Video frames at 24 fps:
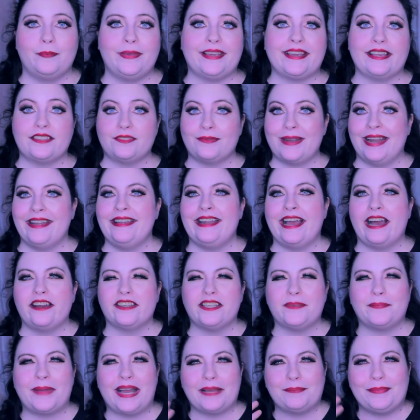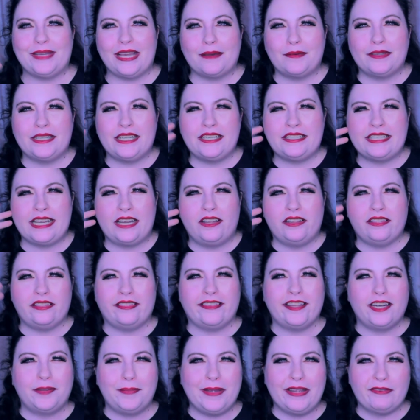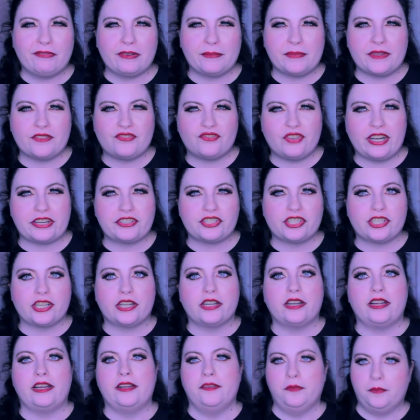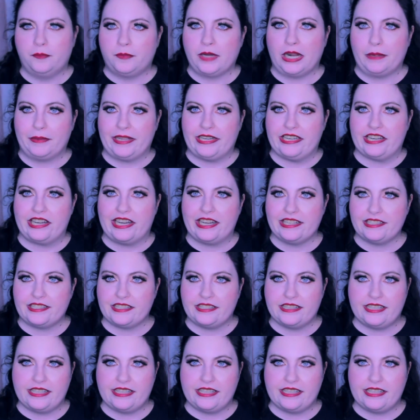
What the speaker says: Because right now, you might be able to tell a little bit from the structure, probably not.